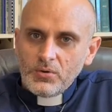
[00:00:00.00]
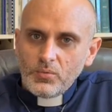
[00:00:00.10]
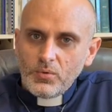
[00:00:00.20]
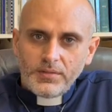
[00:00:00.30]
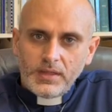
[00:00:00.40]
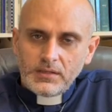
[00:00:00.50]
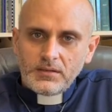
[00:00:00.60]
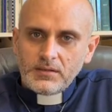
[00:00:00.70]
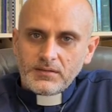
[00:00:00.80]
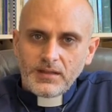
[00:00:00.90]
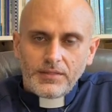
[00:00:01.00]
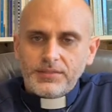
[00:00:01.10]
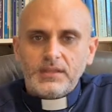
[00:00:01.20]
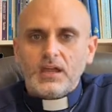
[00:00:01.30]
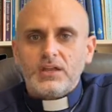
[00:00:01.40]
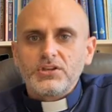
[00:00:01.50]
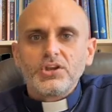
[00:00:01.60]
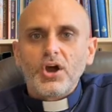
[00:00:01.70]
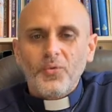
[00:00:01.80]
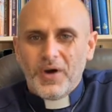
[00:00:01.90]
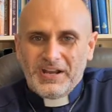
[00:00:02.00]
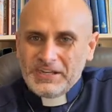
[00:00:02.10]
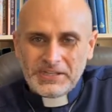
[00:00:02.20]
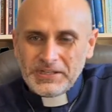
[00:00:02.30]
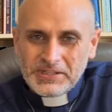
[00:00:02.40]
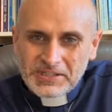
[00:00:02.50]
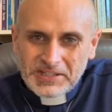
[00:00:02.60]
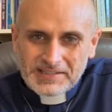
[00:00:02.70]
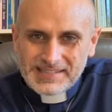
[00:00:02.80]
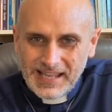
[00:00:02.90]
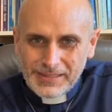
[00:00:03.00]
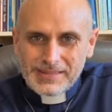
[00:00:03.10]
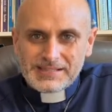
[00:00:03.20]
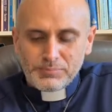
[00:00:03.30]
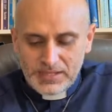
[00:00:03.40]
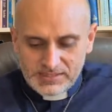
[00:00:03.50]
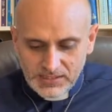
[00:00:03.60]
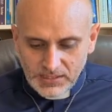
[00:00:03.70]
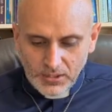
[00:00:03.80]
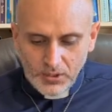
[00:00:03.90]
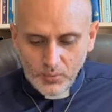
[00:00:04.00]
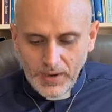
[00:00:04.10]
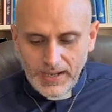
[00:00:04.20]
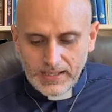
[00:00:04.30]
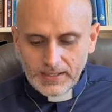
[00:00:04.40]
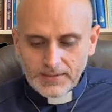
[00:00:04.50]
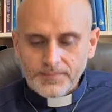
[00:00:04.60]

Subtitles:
well then, nothing and no one can take this blessing away.